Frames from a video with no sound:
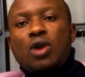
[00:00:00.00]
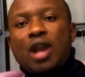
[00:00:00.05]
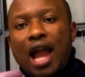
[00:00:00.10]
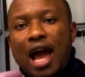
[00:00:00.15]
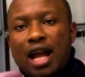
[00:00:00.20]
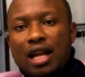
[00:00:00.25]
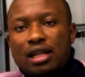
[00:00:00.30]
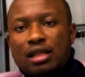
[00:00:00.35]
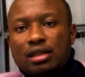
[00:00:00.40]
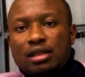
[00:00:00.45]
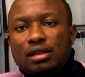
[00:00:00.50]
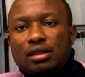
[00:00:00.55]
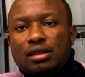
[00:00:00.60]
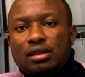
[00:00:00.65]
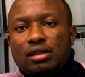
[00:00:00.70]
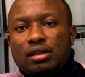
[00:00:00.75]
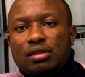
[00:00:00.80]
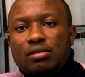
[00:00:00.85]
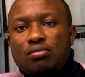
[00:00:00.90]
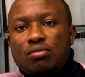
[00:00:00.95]
learn
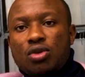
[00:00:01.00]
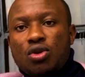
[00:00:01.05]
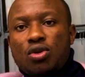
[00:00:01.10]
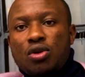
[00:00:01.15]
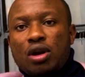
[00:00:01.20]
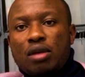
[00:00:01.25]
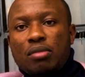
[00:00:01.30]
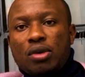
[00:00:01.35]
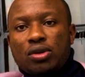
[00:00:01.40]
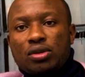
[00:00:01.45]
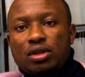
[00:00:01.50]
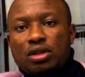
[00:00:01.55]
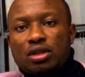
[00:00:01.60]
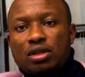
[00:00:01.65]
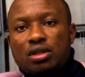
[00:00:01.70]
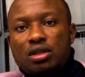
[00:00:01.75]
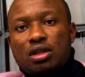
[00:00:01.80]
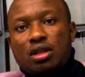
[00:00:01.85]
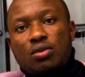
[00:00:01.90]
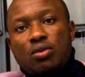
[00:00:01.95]
more about
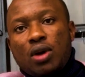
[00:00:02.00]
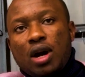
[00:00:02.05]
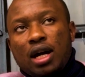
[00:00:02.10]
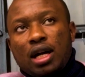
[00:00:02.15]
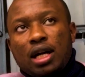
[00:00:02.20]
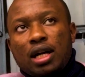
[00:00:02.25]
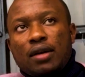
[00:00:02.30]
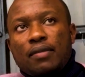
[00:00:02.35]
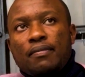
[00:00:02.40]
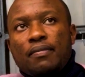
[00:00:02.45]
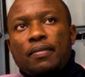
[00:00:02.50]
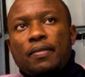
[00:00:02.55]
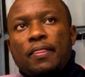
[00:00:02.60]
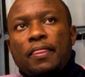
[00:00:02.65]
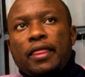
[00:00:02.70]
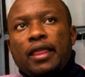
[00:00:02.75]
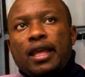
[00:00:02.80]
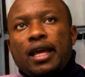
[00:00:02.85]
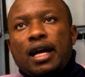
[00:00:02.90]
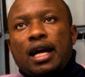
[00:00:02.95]
the work,
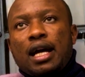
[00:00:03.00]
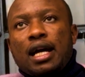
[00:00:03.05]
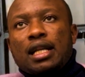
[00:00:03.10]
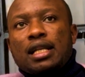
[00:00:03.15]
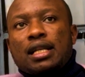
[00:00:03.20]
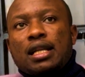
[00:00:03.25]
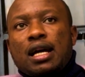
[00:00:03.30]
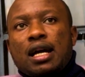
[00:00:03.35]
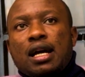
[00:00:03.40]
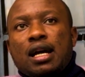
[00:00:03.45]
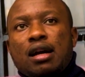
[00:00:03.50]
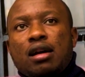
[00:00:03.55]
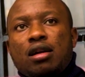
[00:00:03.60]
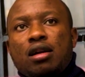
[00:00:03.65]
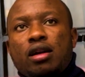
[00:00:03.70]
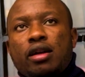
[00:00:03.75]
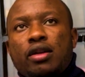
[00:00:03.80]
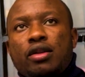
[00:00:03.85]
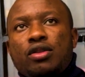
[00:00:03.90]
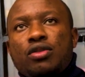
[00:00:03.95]
and
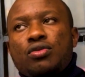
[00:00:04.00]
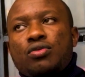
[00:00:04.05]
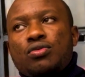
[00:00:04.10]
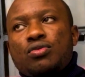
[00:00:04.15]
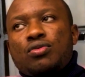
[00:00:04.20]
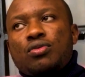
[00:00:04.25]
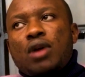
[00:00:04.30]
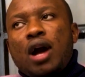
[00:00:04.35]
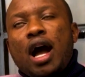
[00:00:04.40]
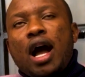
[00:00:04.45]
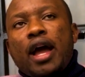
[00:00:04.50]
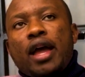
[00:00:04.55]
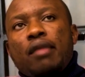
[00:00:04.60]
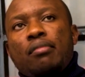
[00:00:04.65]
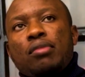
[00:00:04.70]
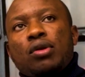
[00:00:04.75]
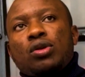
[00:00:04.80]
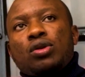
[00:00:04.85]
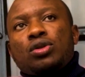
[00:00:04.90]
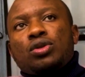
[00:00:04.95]
you are
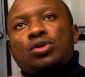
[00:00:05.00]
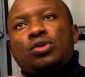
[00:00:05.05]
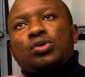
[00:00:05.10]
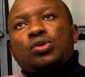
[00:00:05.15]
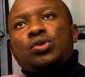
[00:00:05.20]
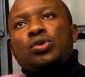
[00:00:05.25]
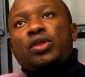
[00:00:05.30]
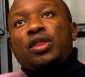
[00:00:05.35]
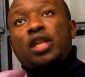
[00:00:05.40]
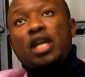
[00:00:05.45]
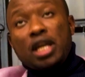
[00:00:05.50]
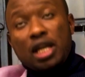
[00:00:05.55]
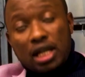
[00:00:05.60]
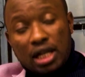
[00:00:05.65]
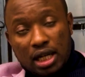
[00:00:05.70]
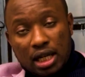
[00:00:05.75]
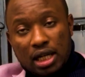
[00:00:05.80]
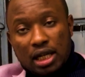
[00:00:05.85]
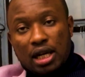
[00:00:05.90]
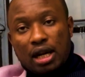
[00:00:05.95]
able to
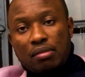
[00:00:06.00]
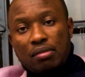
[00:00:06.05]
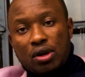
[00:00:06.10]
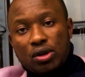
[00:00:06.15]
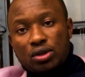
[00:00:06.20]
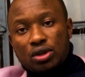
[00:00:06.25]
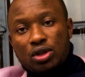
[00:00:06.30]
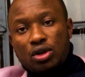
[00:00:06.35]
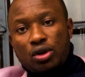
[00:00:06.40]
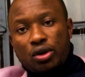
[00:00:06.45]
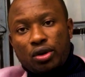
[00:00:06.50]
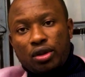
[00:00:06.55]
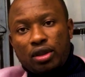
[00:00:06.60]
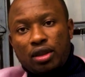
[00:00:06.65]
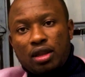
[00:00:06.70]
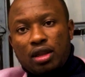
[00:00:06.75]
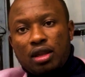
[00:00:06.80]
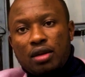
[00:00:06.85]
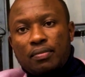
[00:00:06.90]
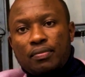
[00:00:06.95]
think about
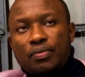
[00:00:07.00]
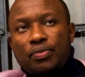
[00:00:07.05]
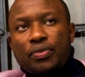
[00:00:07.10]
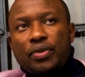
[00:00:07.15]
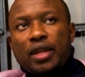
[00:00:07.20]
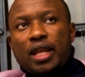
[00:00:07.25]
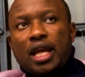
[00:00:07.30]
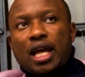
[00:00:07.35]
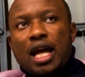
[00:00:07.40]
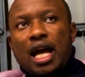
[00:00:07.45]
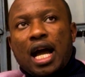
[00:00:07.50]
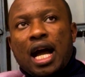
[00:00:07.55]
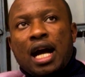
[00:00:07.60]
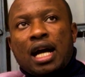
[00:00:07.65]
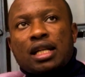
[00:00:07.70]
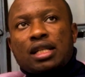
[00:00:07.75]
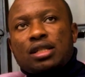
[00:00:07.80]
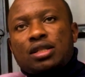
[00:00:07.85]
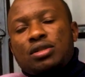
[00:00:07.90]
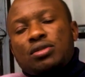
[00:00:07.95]
growth,
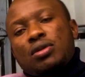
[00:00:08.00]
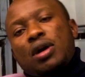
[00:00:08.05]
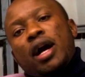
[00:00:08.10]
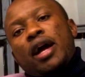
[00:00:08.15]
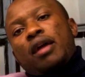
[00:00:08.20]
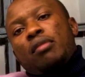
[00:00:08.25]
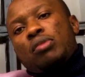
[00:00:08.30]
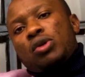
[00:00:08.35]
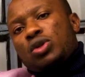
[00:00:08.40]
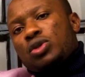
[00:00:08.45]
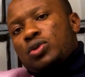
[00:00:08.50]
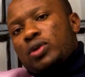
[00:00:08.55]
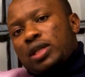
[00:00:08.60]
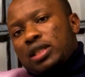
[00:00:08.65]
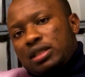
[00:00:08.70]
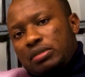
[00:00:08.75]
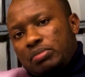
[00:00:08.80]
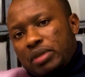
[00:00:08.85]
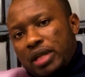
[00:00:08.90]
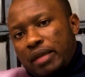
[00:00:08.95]
and you are able to
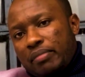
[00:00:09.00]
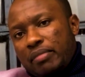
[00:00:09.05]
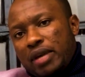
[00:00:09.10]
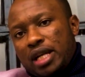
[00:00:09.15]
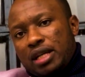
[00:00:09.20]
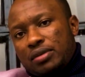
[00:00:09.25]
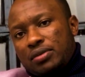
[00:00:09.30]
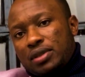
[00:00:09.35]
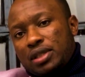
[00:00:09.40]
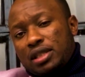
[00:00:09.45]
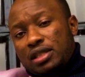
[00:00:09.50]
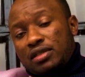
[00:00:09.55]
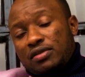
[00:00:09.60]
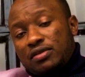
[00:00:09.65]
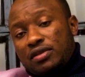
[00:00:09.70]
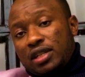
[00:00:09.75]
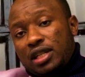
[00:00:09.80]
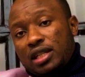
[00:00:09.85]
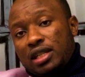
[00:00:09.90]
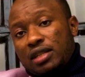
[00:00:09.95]
experiment, which is
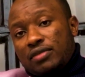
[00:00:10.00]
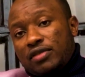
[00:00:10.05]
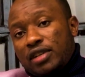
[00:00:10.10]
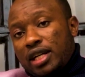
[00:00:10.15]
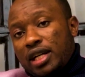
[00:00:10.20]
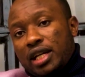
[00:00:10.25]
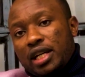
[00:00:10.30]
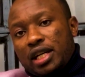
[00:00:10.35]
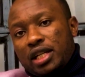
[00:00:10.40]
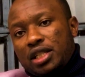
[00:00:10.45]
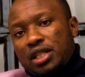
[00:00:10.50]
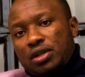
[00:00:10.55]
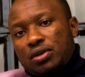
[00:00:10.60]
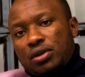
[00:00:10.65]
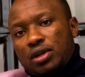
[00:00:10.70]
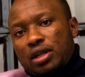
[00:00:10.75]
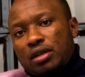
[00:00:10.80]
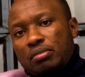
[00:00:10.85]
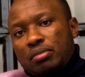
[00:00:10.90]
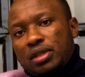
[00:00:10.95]
very, very
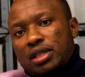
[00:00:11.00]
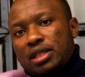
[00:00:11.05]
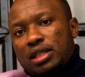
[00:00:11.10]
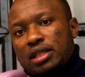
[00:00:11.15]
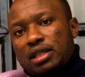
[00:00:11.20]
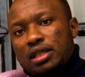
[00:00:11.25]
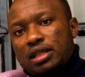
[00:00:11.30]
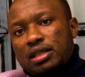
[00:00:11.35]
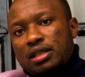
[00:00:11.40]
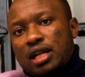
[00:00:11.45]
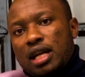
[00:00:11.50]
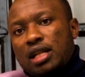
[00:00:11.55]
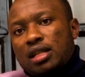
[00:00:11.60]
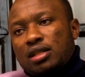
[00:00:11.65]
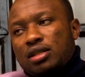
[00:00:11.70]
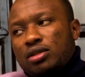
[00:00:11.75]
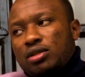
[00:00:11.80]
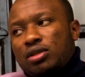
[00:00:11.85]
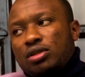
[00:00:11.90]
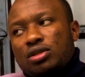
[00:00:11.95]
critical in businesses.
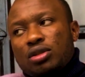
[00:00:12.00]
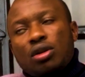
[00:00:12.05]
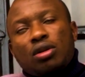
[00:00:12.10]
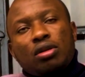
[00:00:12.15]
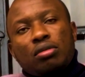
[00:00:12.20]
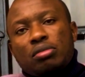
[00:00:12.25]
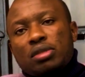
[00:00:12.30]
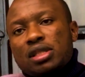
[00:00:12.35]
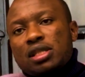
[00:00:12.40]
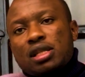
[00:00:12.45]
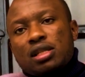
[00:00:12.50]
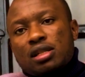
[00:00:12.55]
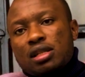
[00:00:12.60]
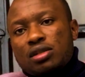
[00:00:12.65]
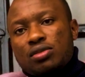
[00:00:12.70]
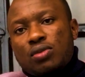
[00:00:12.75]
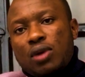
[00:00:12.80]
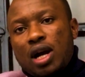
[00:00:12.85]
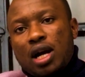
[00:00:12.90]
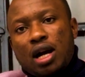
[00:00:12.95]
And not all
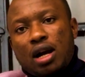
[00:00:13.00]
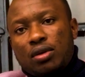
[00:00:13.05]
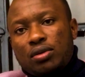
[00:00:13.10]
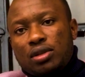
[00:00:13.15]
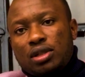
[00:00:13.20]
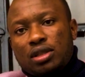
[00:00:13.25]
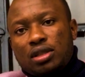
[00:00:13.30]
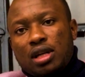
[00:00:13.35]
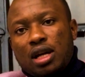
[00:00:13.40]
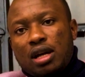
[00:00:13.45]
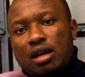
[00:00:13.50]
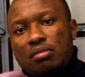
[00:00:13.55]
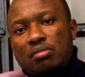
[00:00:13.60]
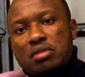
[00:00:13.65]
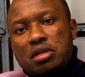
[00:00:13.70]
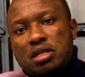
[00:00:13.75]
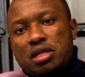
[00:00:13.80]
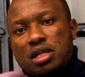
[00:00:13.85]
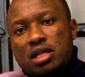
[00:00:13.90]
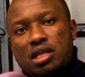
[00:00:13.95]
businesses work out.
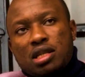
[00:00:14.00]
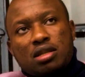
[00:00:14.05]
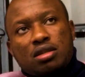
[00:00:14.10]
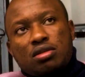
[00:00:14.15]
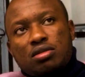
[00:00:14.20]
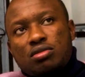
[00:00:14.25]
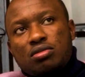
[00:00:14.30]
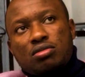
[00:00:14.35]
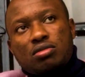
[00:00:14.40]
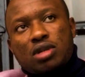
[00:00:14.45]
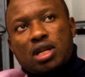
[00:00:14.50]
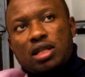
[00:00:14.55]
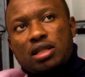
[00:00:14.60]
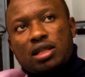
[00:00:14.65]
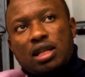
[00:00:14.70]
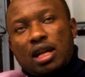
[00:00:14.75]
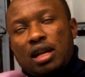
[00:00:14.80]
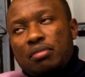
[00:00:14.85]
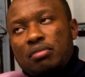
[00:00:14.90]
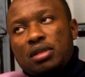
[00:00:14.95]
Businesses, you can
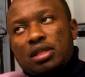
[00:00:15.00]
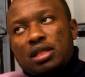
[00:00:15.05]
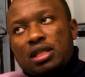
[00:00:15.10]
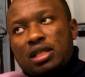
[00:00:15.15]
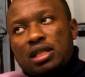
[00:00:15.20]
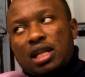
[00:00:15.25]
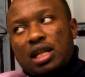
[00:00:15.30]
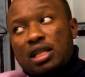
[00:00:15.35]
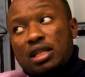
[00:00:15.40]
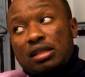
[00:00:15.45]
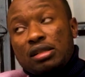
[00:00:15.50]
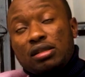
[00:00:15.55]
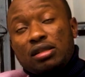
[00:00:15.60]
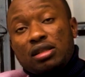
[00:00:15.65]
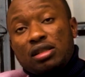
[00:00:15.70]
start a business and